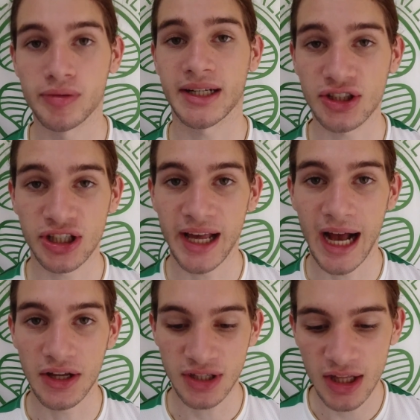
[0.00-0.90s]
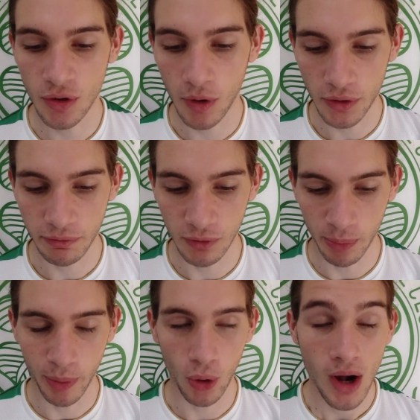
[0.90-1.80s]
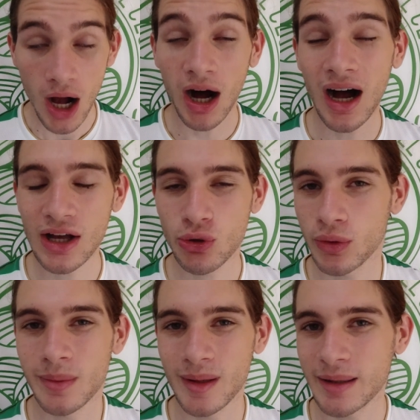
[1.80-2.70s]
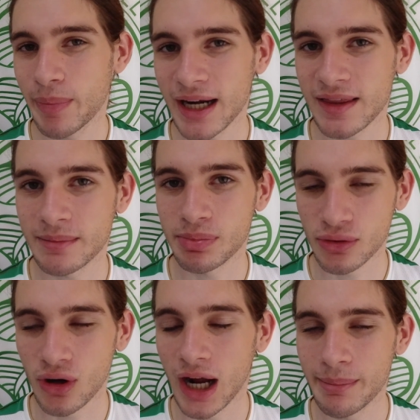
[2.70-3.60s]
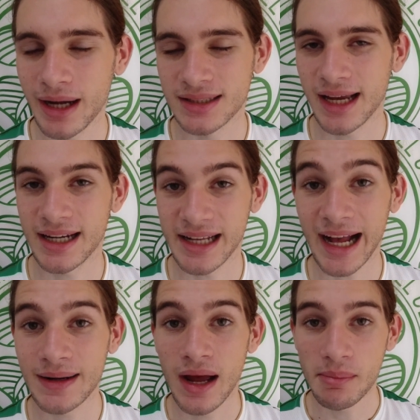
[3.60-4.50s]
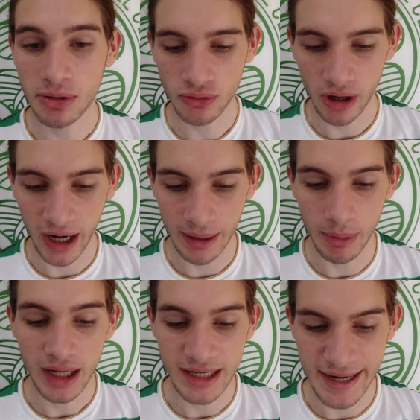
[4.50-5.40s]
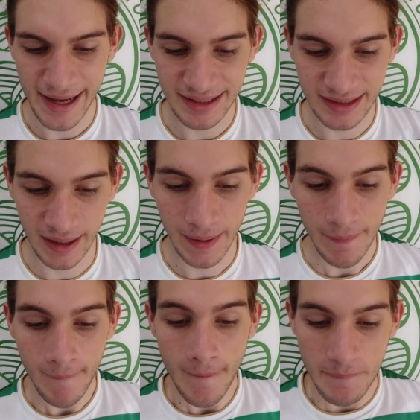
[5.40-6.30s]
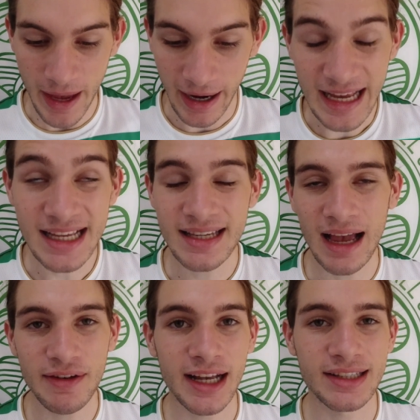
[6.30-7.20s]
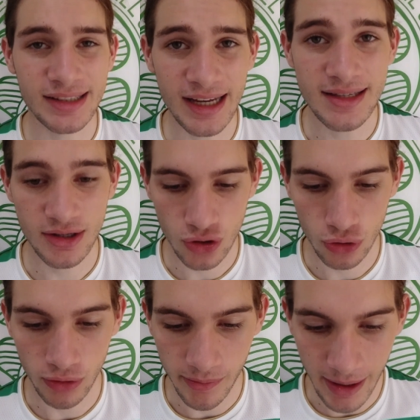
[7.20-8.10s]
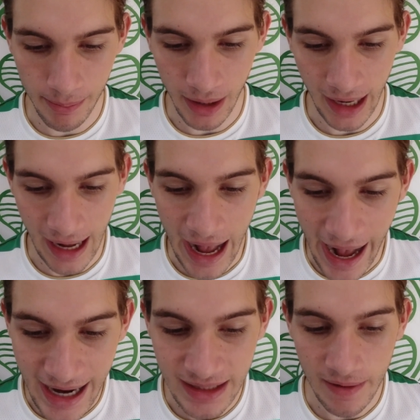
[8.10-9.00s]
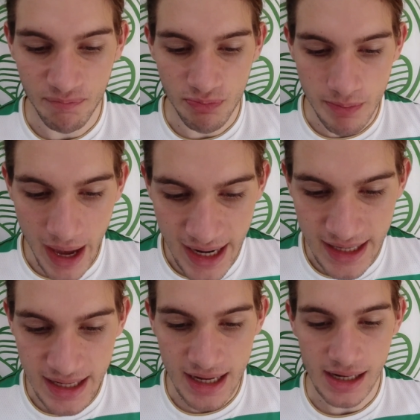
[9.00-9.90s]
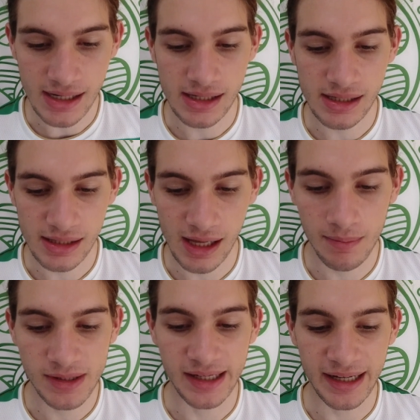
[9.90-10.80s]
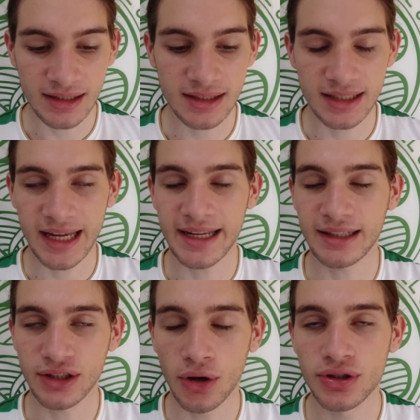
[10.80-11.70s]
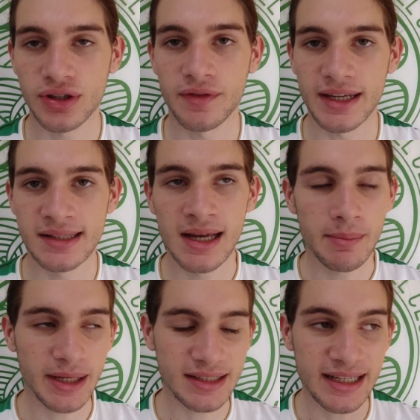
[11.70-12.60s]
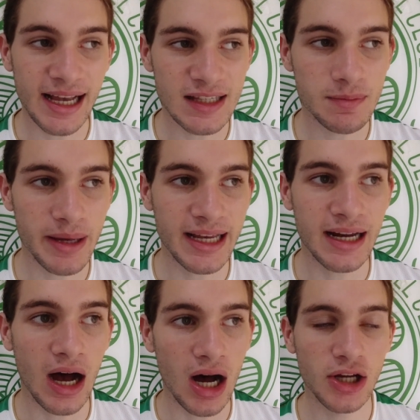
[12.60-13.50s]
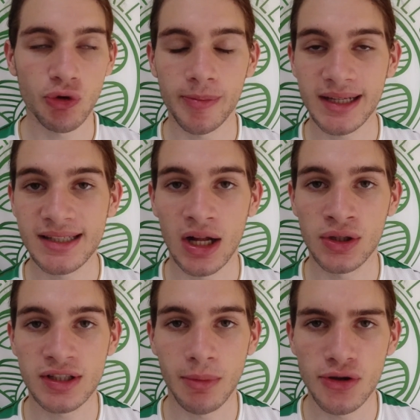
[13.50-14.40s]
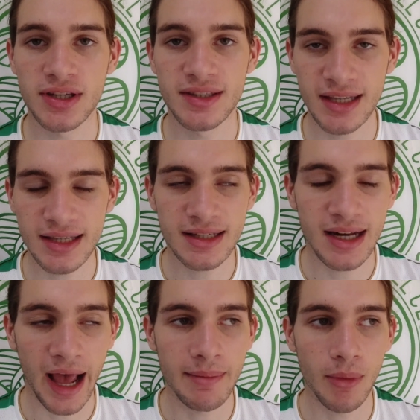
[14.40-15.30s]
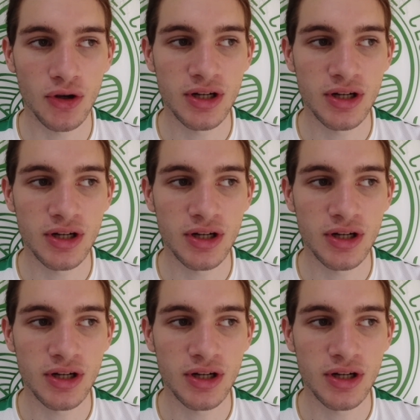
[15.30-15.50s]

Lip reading: brick shithouse in the world of football, arguably better than Prime Maldini and Prime Nesta. Now, he is having a season to remember, and many clubs in England are taking notice of this because he has been arguably Celtic's most consistent and